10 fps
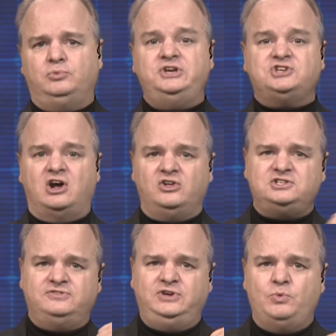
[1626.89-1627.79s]
Please
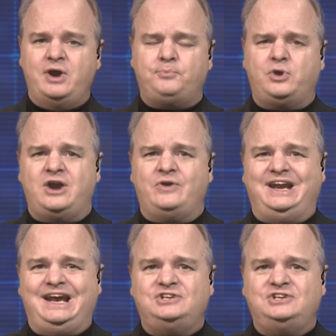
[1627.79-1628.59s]
call us if you want prayer at